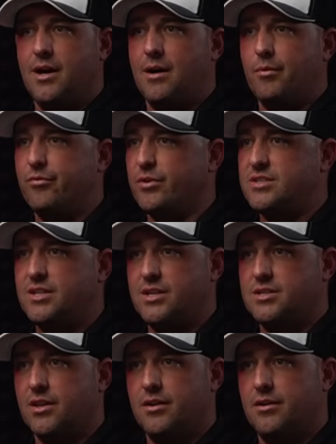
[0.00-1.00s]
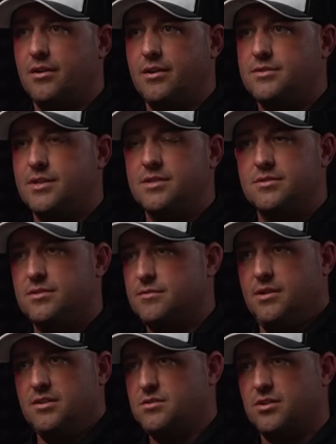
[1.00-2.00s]
Um, if we see each other, it's
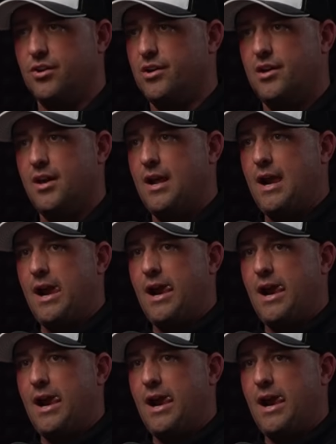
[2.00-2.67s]
it's it's good.